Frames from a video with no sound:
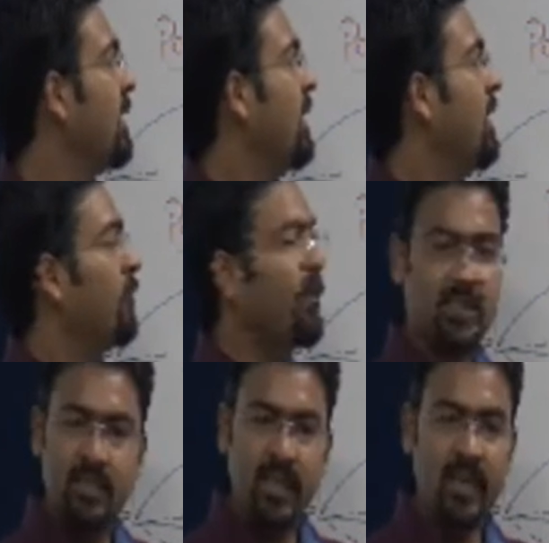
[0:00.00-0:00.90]
We
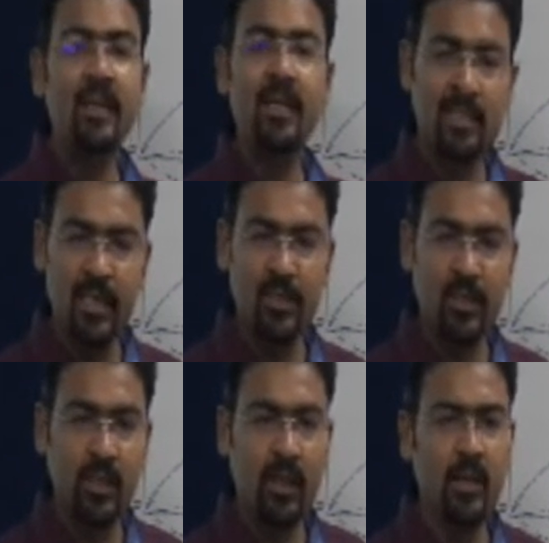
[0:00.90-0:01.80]
did the distillation
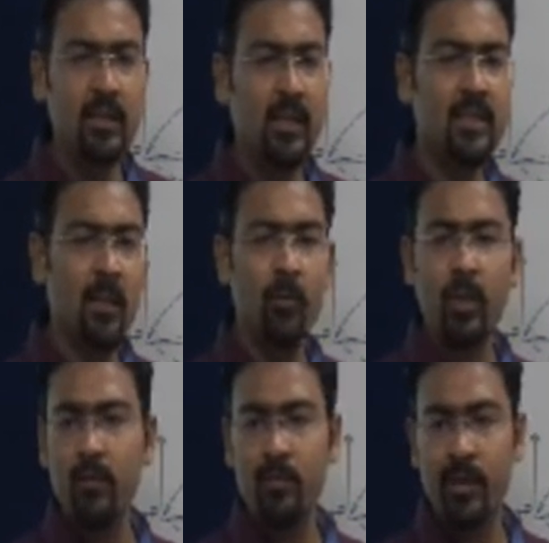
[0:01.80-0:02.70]
in some or other
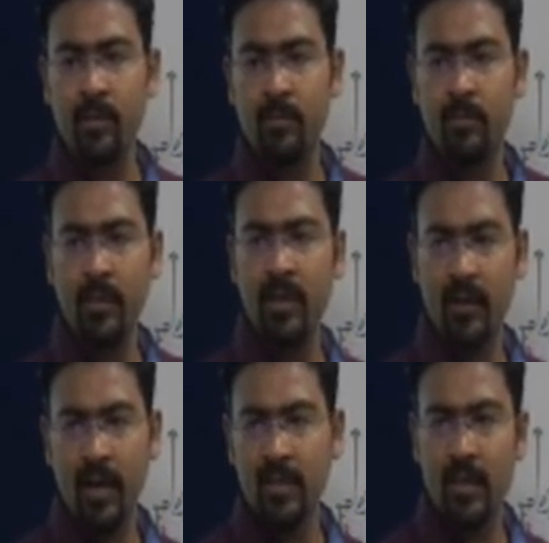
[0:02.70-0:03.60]
way in the
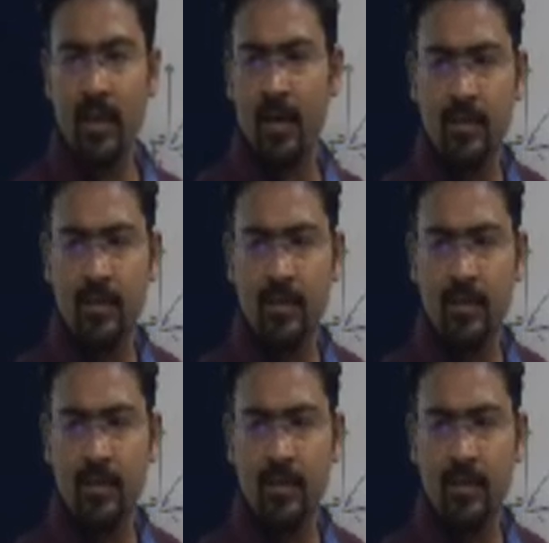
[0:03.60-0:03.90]
last class.